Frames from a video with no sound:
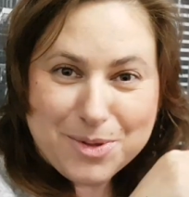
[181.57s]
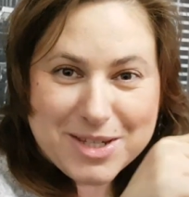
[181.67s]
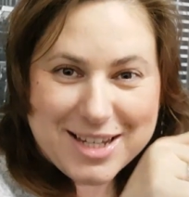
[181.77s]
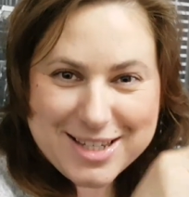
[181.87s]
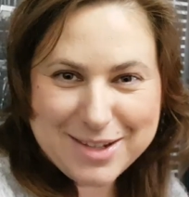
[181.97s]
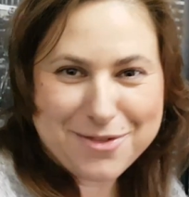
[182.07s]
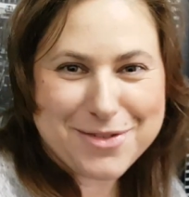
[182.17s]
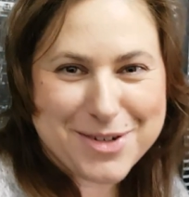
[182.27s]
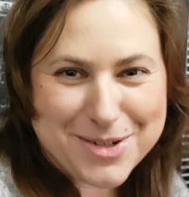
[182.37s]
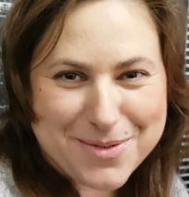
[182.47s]
to
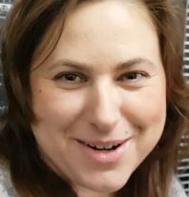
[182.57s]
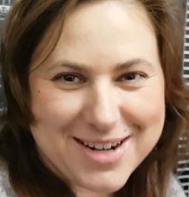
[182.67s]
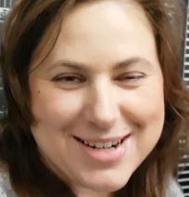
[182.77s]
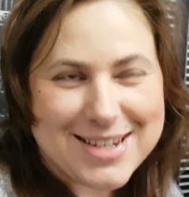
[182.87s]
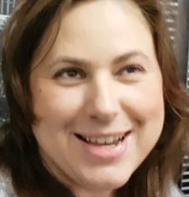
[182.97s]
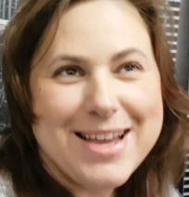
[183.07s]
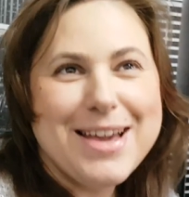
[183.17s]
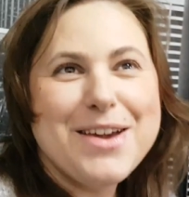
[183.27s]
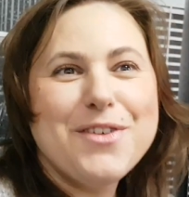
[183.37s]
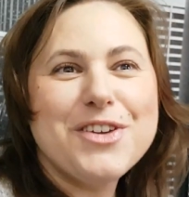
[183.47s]
64 squares,
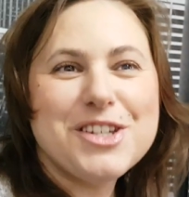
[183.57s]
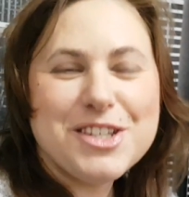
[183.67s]
which